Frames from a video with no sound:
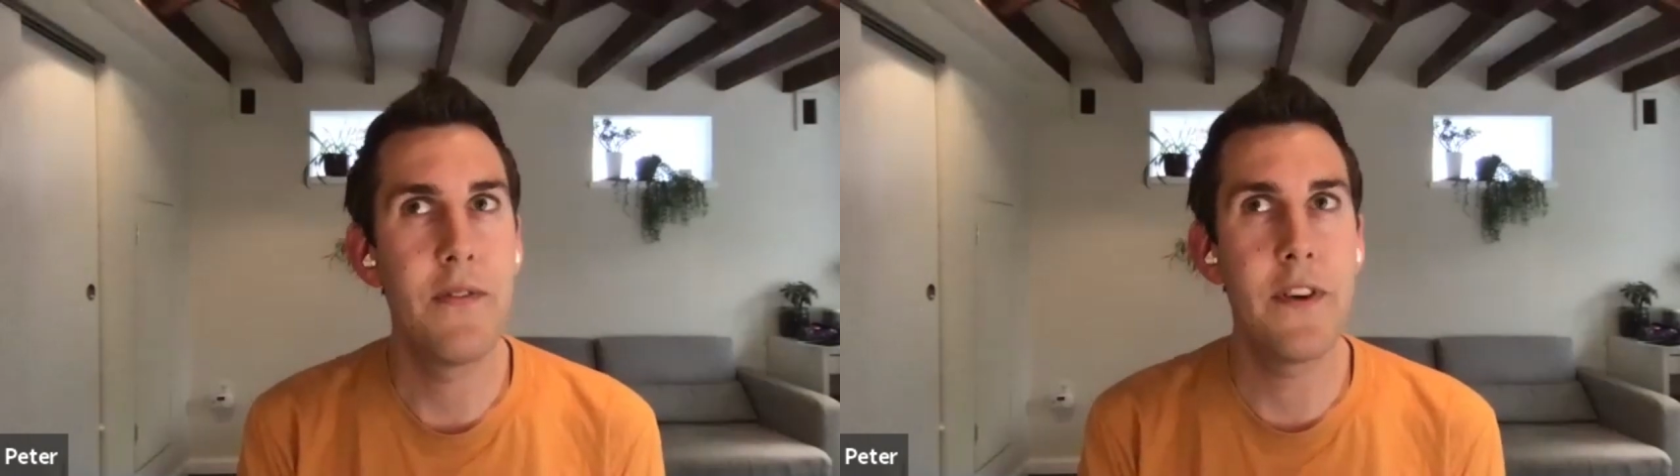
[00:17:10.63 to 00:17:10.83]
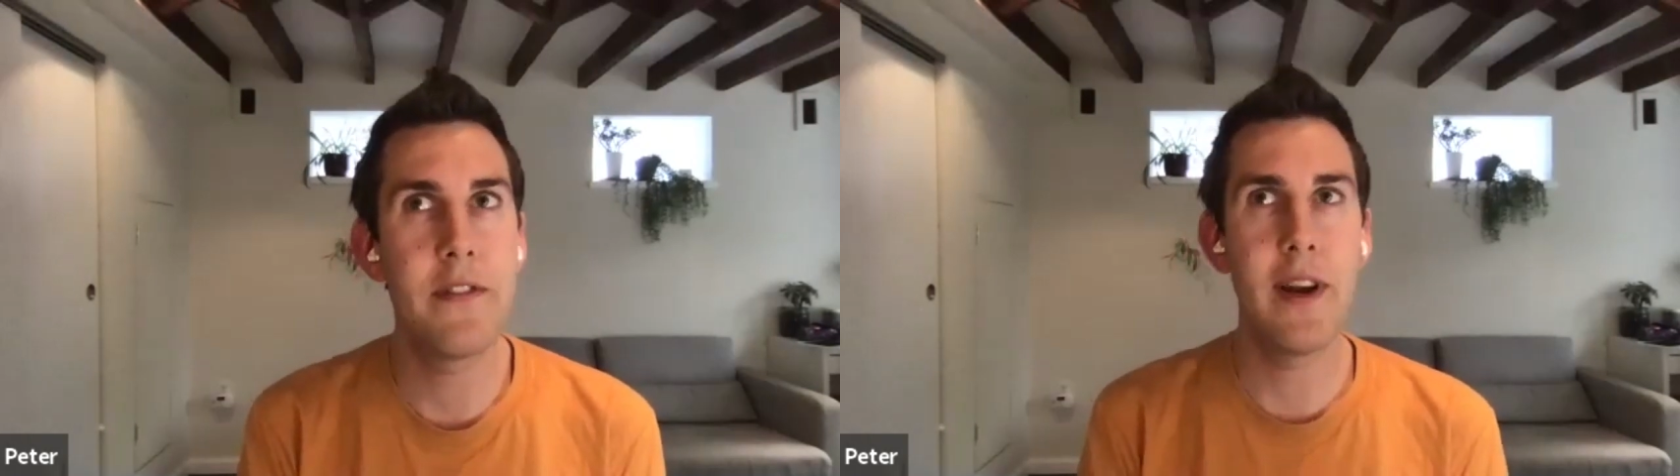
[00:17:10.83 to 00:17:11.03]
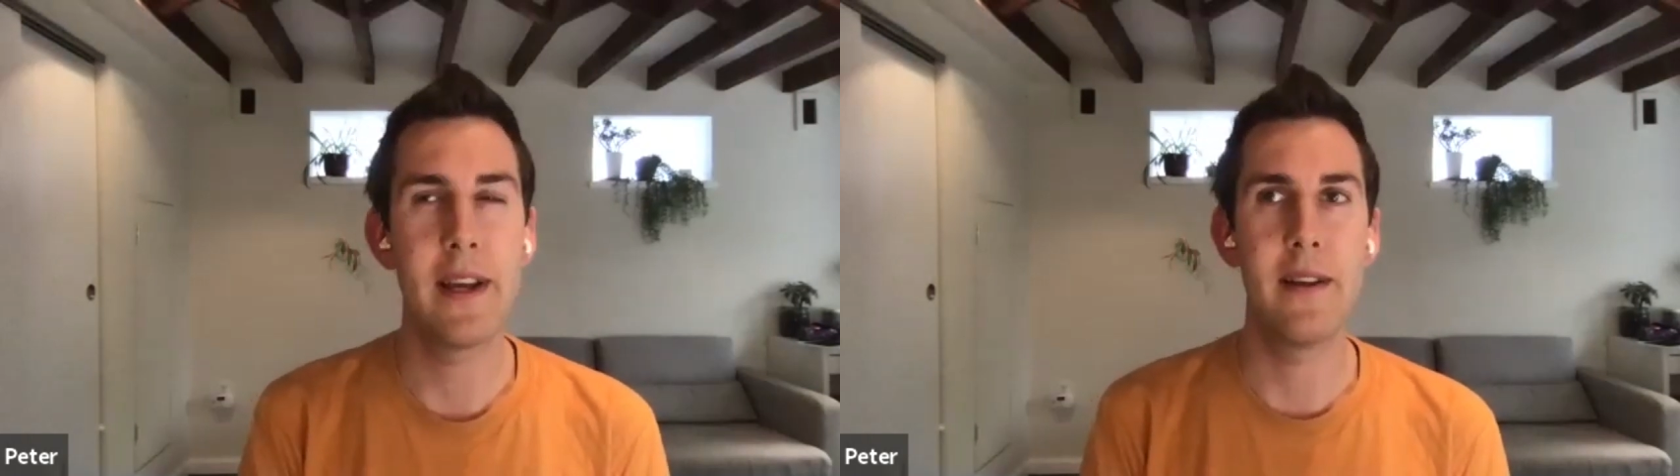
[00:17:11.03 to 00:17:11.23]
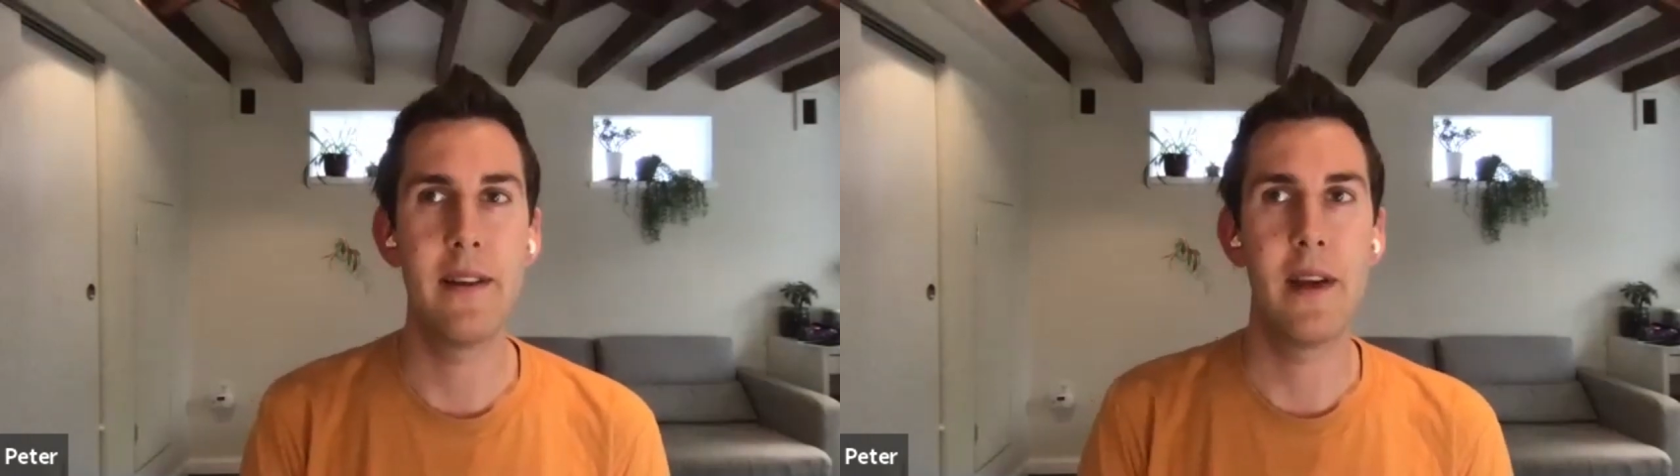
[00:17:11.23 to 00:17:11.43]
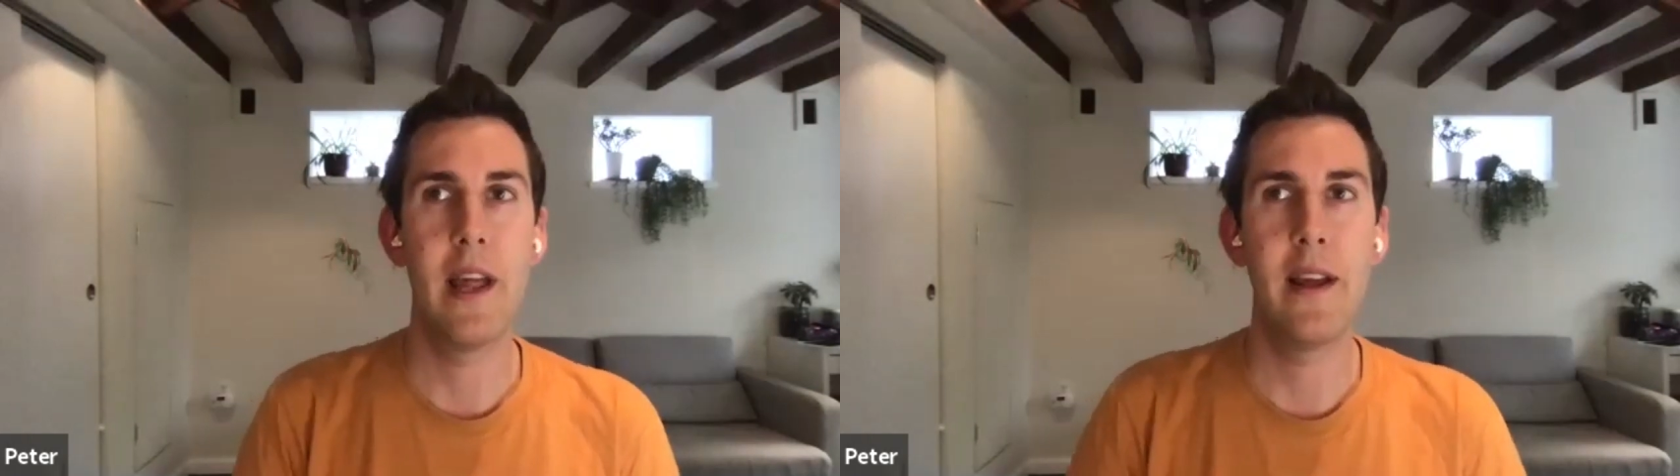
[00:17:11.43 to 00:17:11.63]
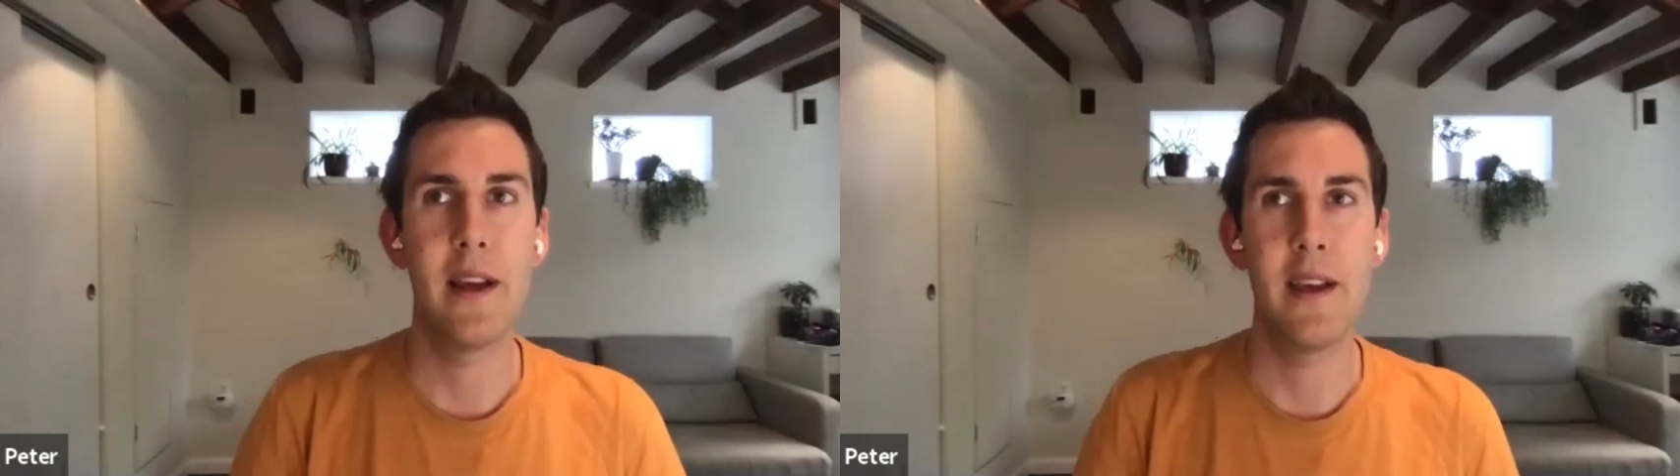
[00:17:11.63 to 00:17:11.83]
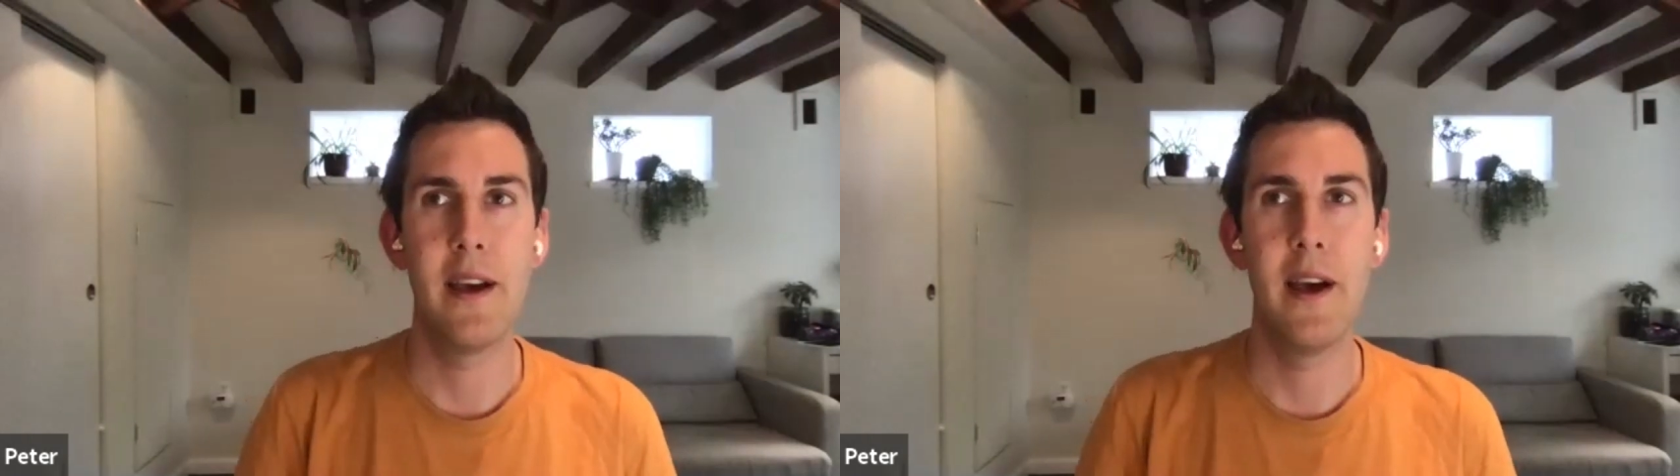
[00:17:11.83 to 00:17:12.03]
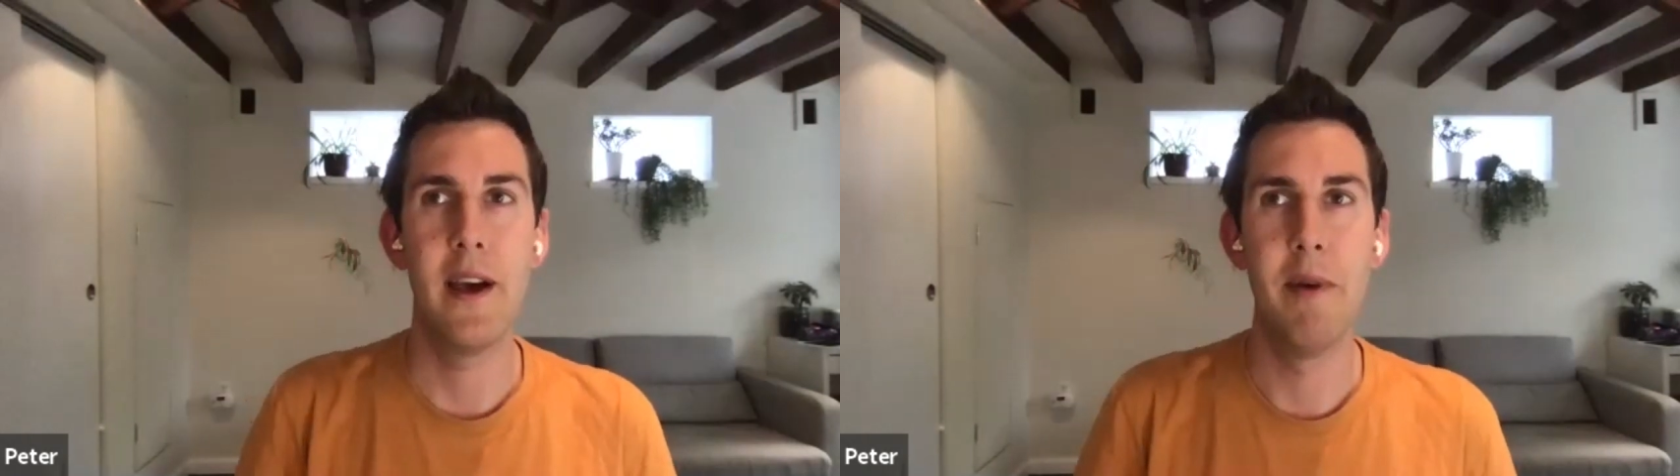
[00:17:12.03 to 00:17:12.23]
First of all, like, like
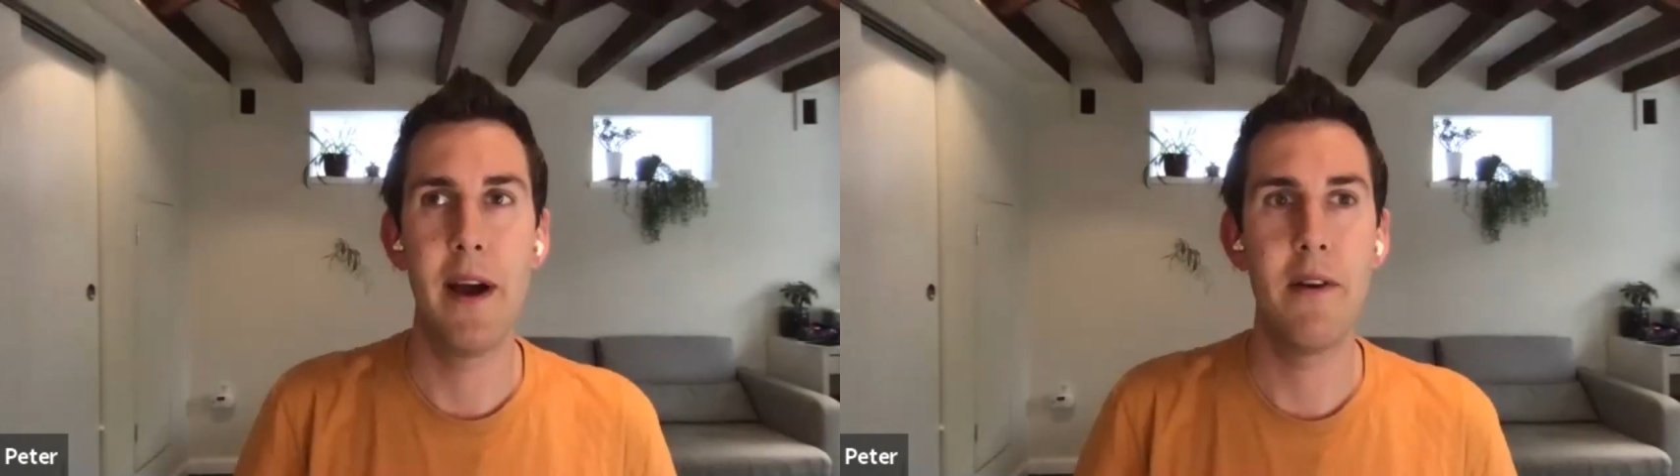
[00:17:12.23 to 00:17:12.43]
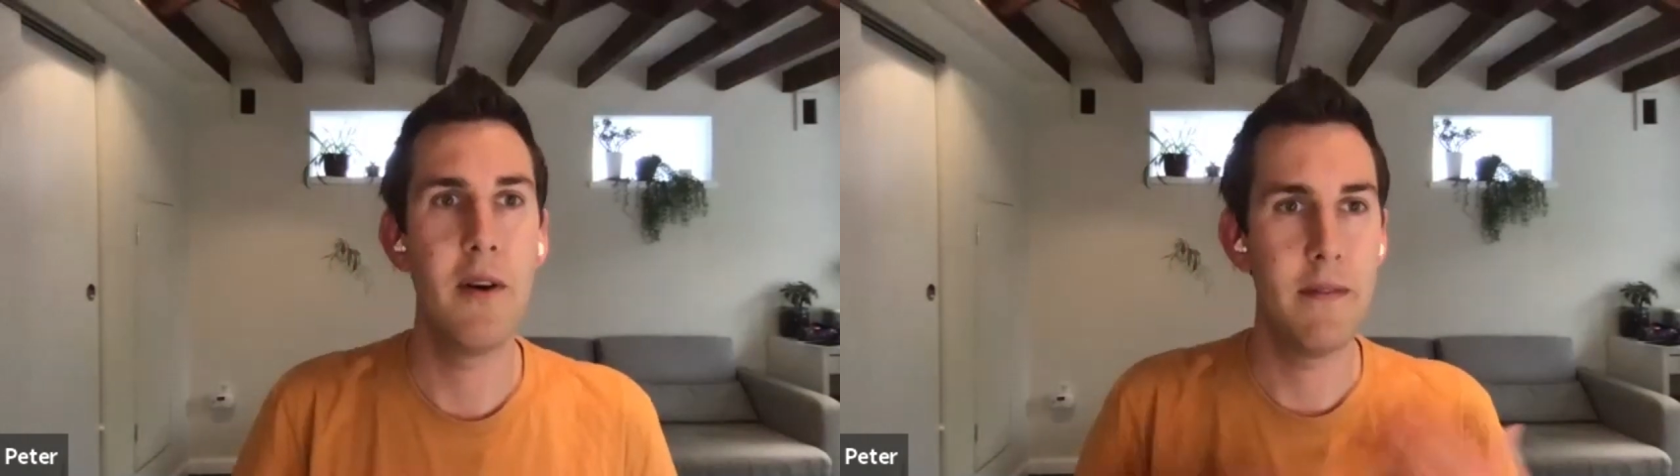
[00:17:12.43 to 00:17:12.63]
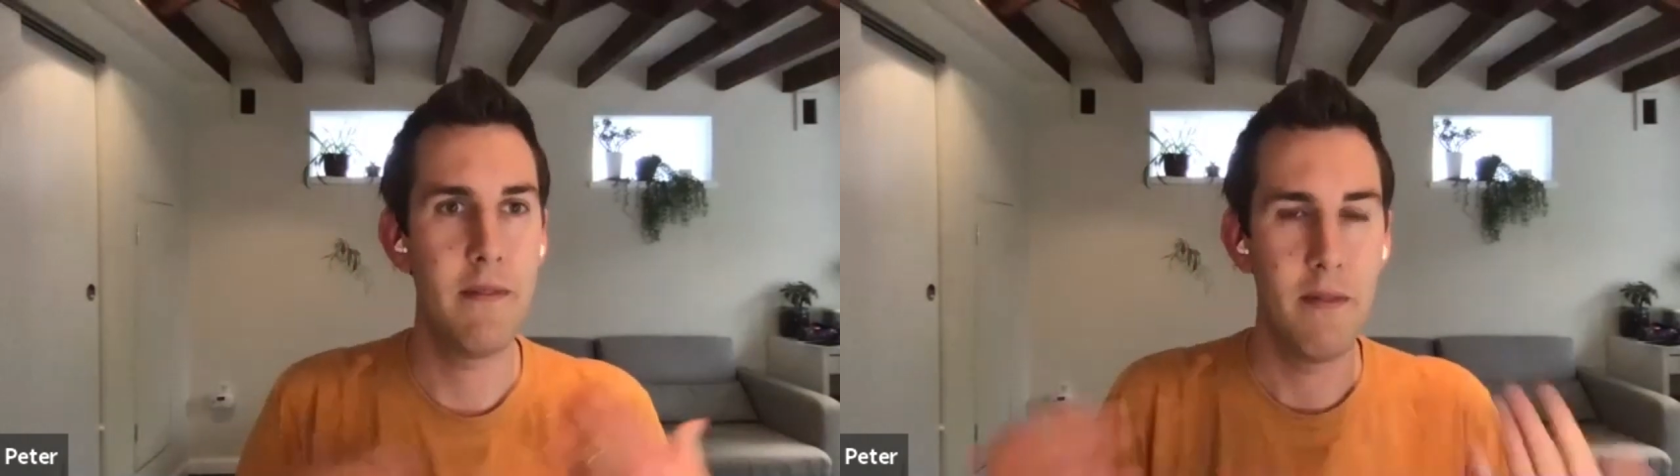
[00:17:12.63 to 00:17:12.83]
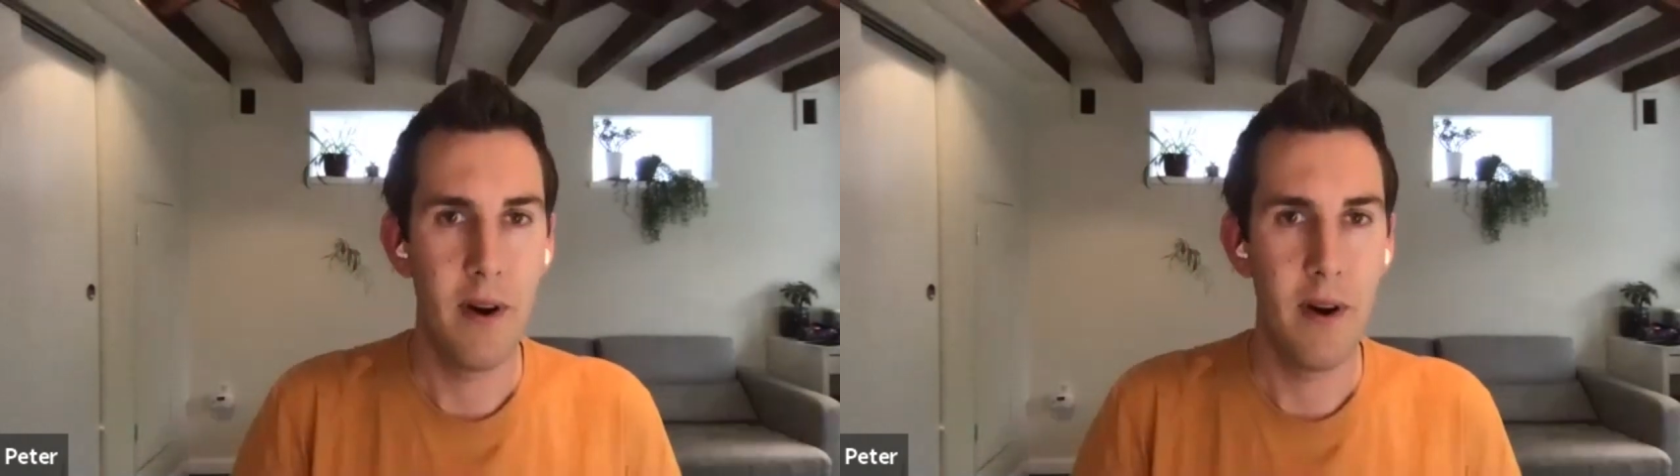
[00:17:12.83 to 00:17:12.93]
uh, I don't know if